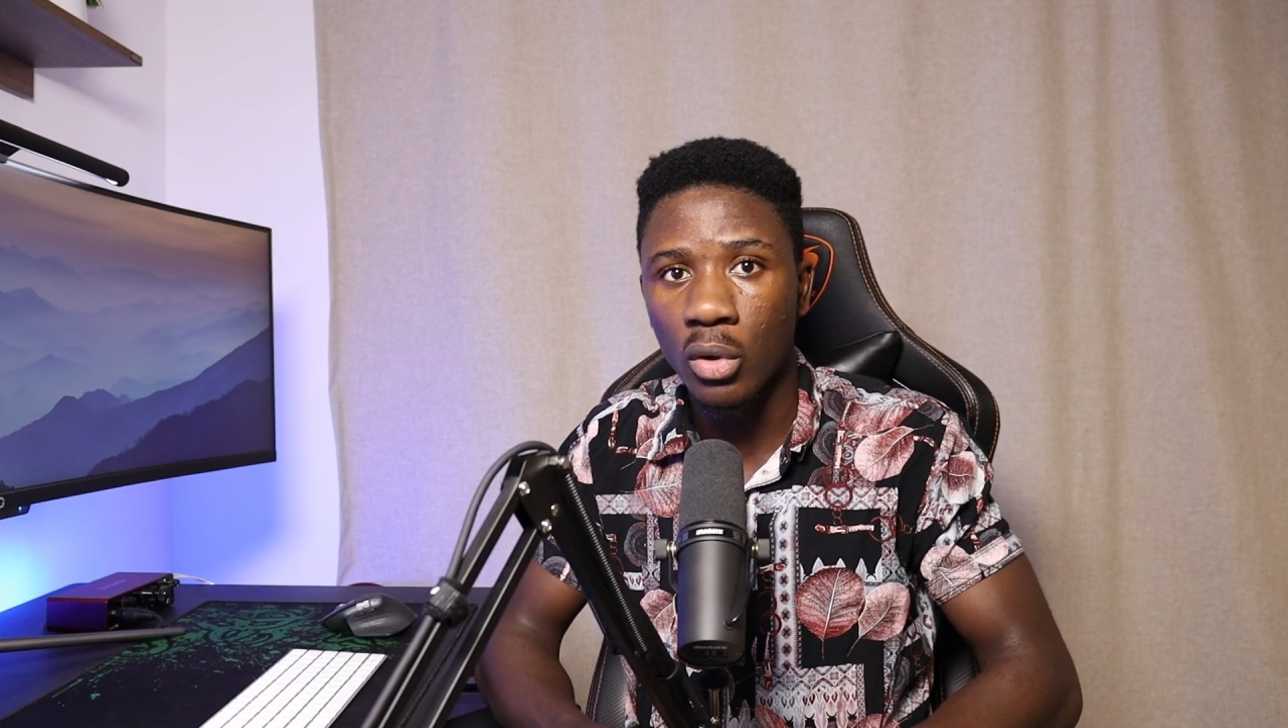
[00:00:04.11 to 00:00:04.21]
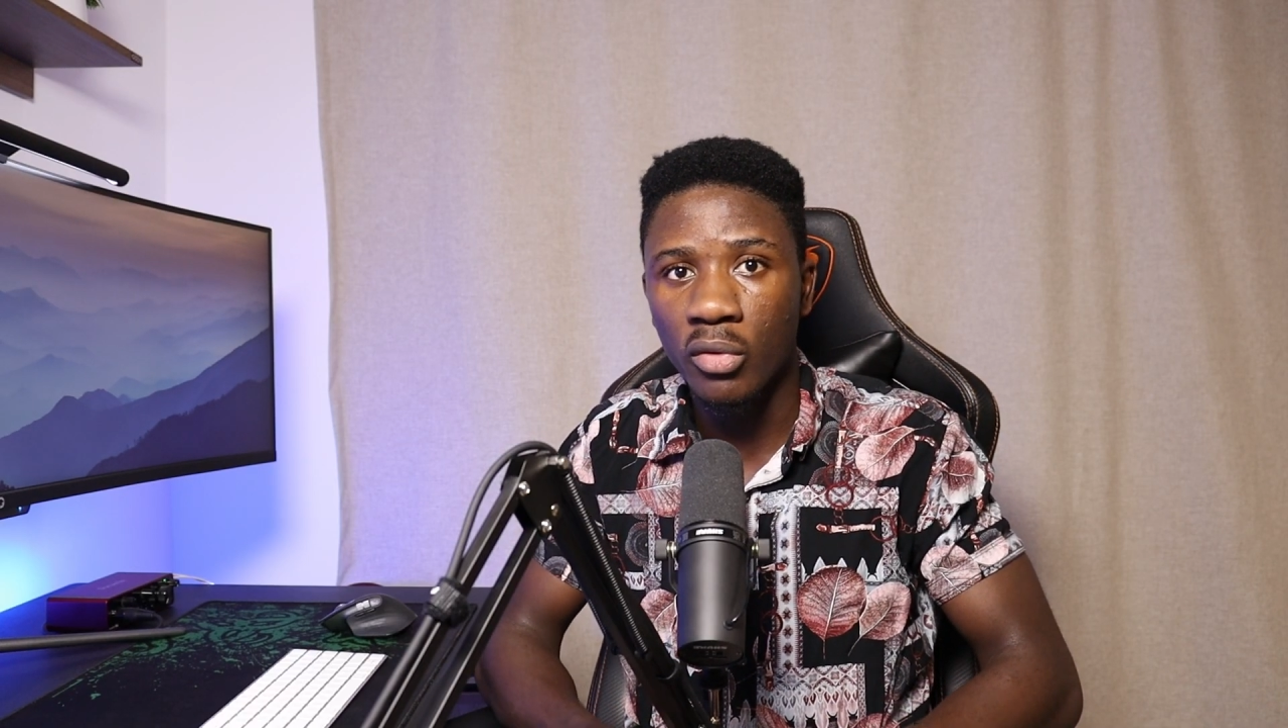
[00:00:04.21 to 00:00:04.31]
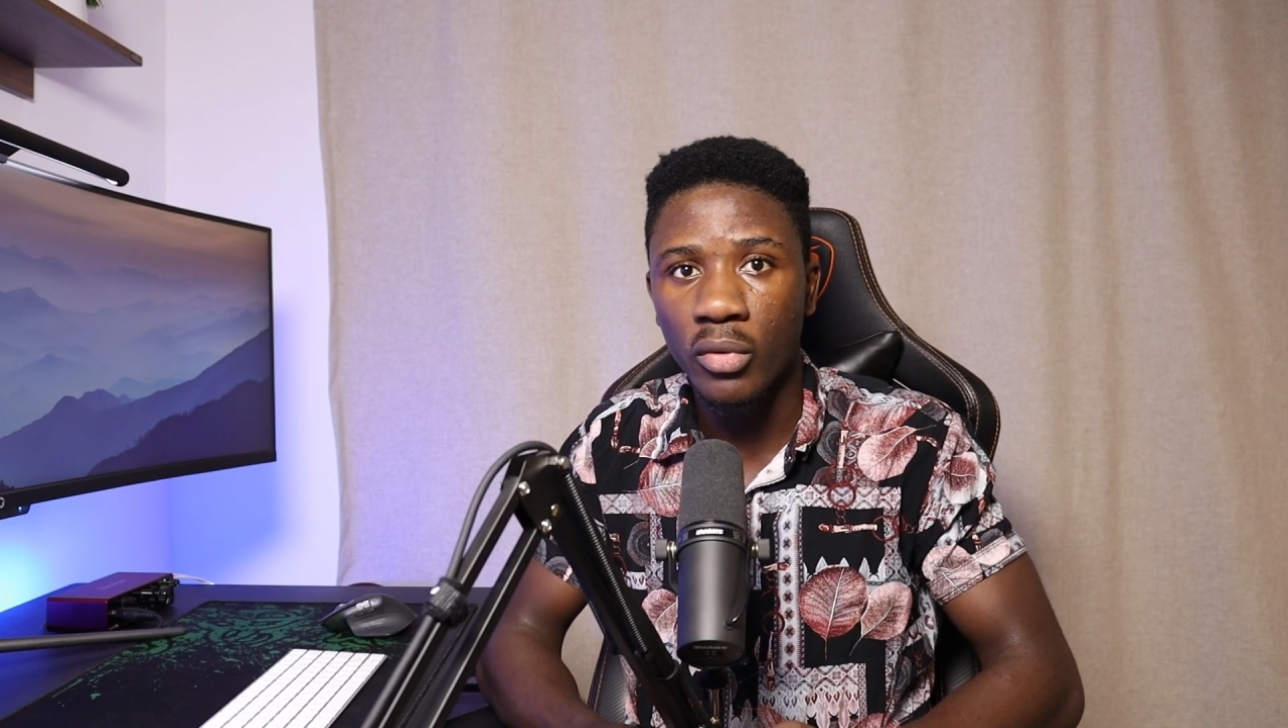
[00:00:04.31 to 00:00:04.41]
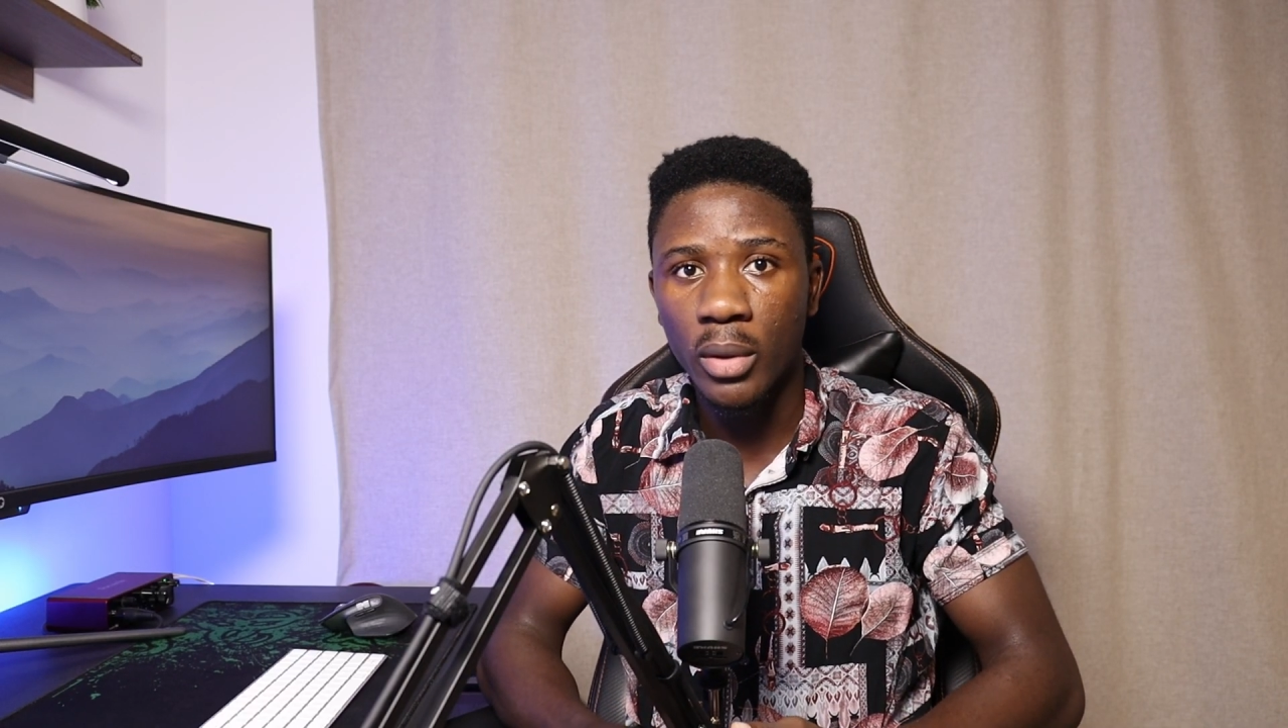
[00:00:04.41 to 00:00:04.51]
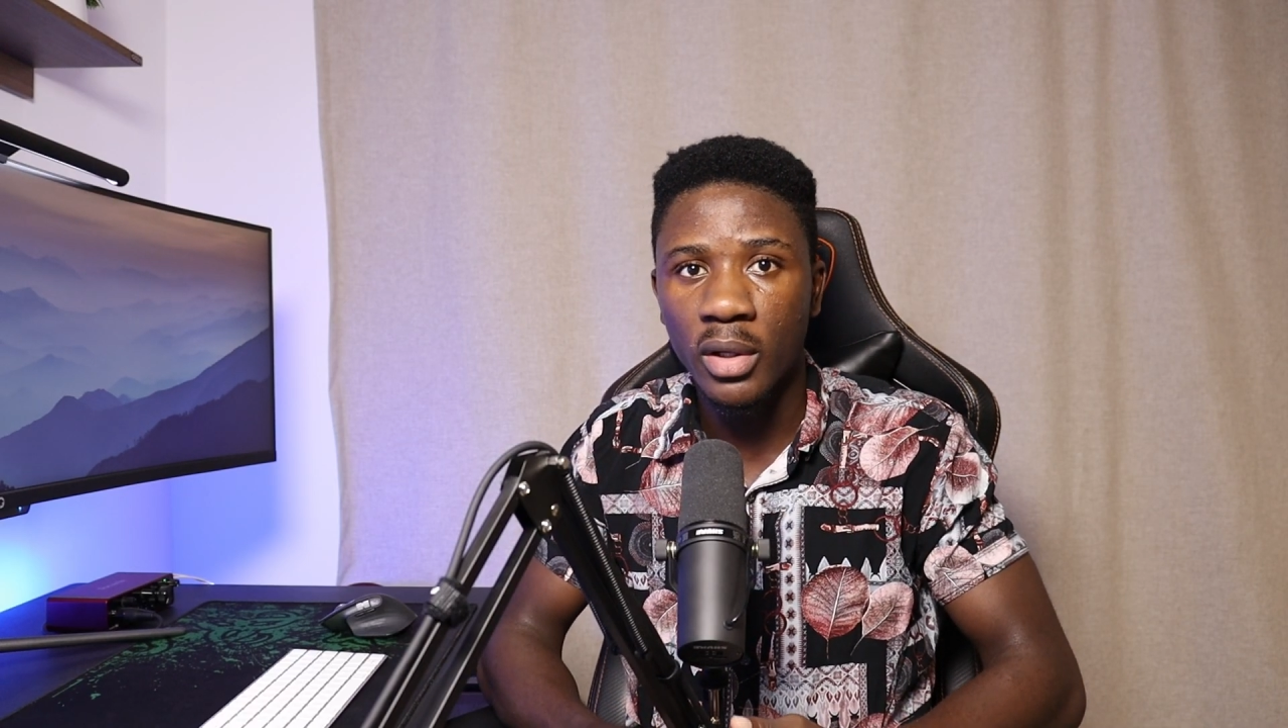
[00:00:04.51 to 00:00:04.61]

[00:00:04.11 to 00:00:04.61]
of web